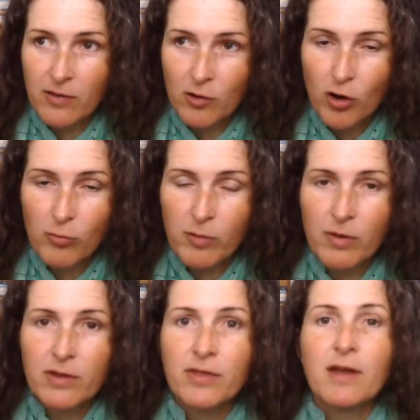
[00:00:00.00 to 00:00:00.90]
common
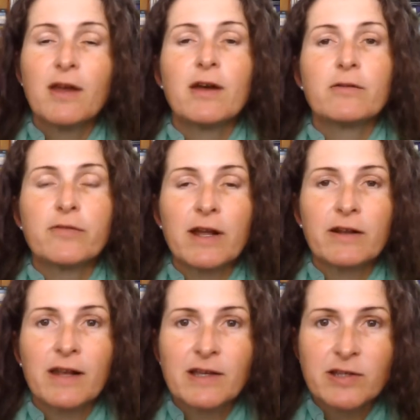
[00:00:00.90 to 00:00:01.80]
myth. In fact,
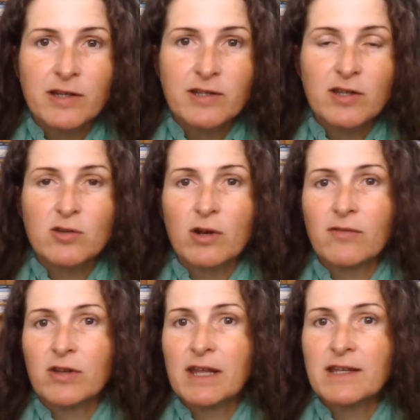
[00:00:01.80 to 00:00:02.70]
laziness does not
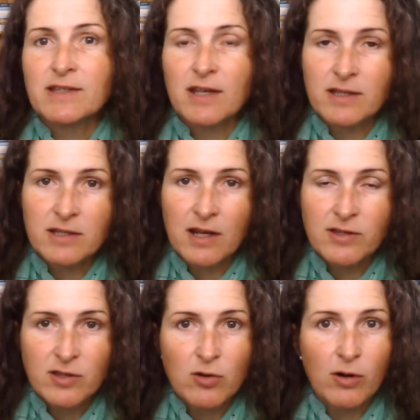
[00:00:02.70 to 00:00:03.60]
even exist as
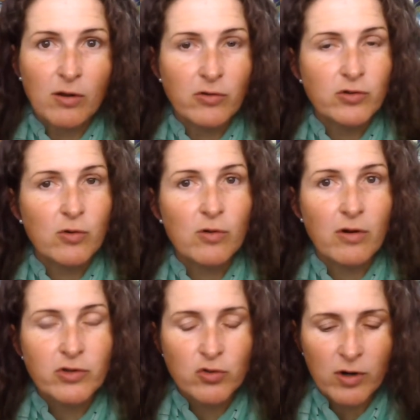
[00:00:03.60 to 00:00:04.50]
a psychological
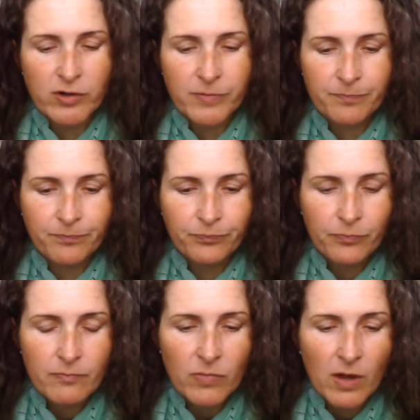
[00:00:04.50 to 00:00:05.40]
construct.
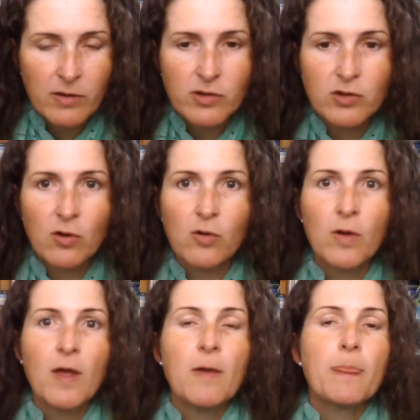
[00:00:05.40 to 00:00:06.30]
So
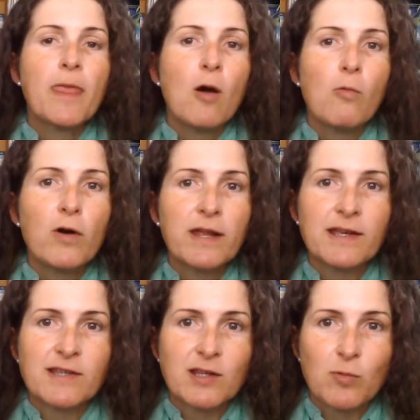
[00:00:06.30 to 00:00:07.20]
what
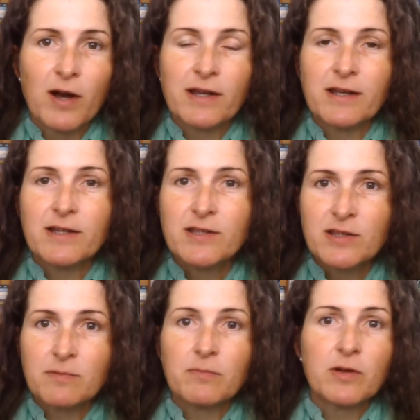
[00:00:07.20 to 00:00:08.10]
excess weight
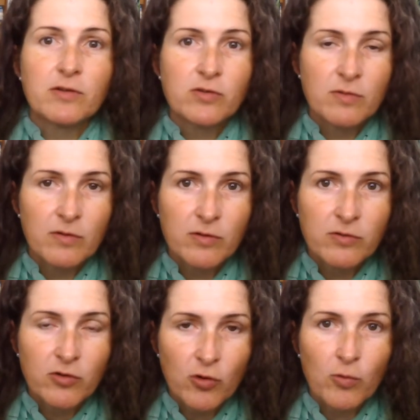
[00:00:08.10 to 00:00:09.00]
is
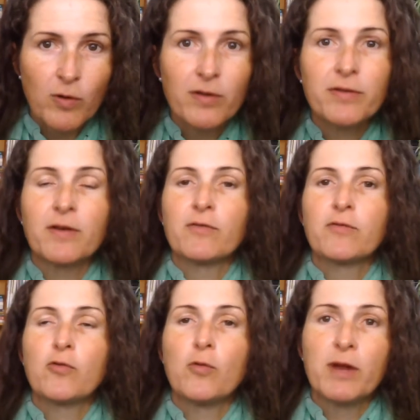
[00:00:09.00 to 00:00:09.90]
to do with
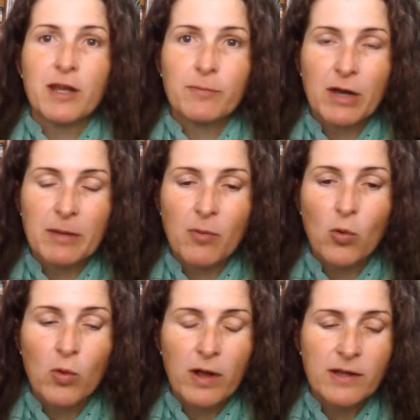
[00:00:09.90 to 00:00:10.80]
for many
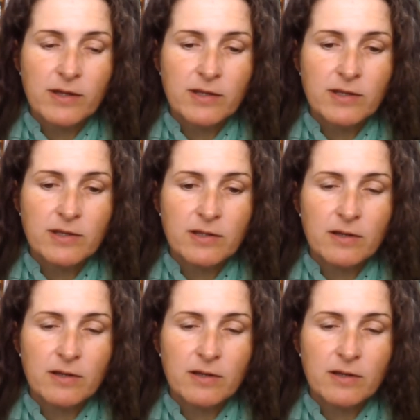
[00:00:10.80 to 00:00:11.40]
people is